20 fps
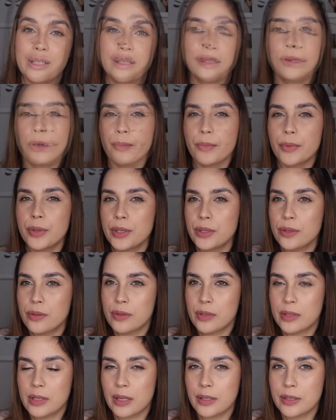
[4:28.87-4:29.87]
So I'm going
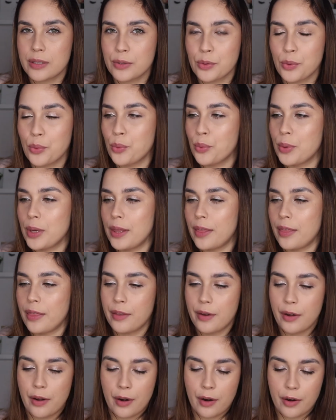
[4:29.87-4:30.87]
to start with
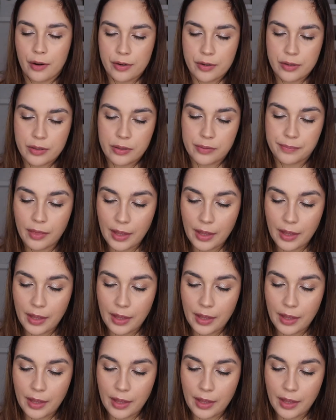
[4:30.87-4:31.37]
the Nars,